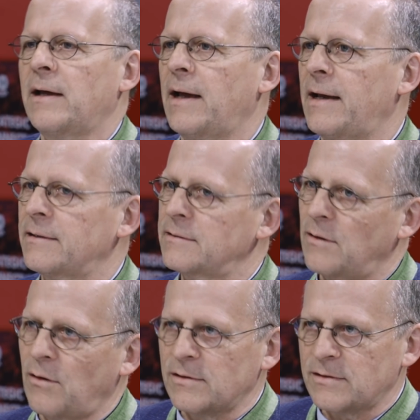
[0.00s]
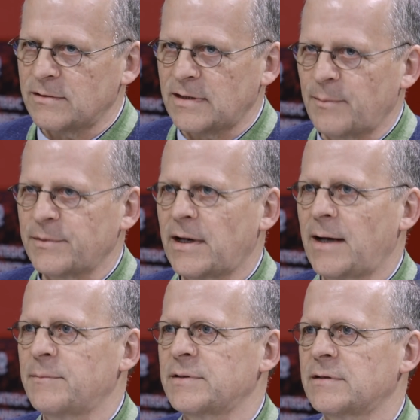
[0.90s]
and also
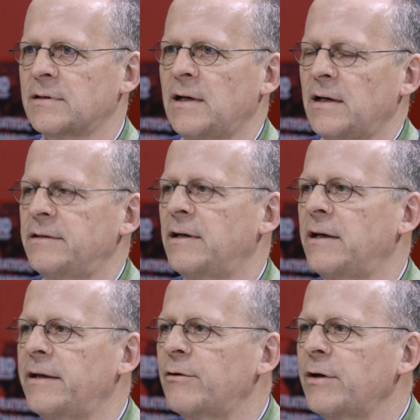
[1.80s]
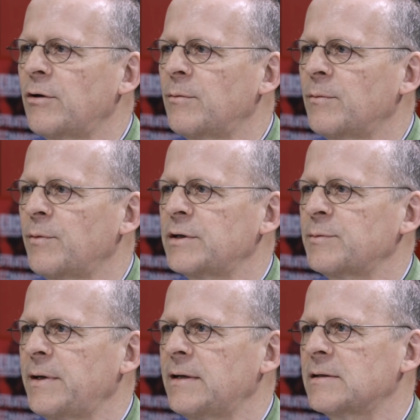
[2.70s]
sometimes delirium, which
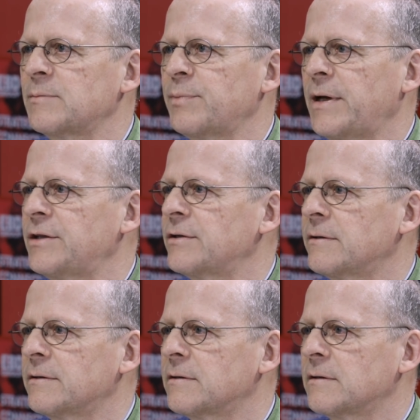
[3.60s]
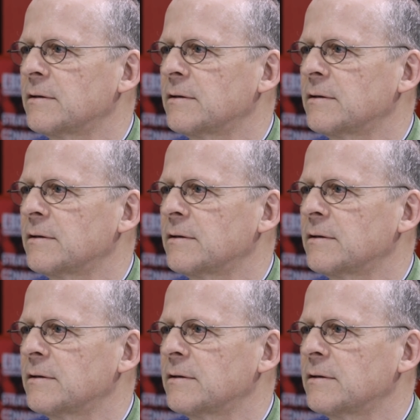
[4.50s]
means patient